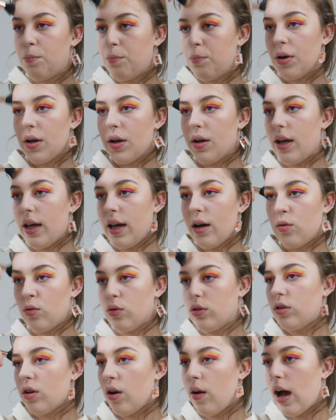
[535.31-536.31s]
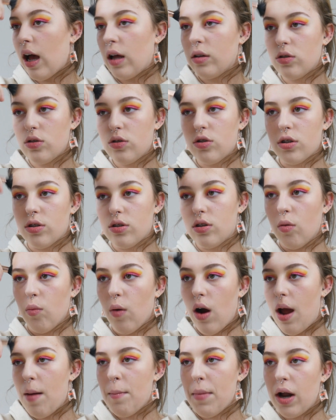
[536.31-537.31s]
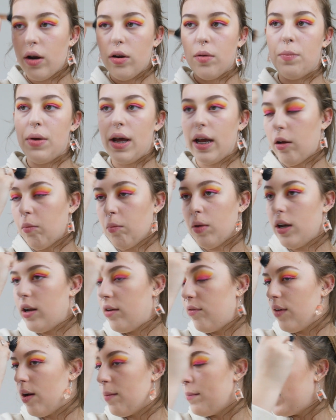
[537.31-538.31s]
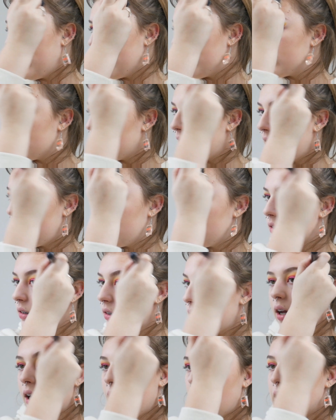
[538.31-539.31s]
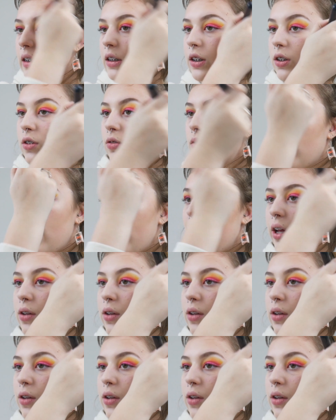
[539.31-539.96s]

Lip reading: but it also has just the right amount of pigment, if that makes sense. And it's just great.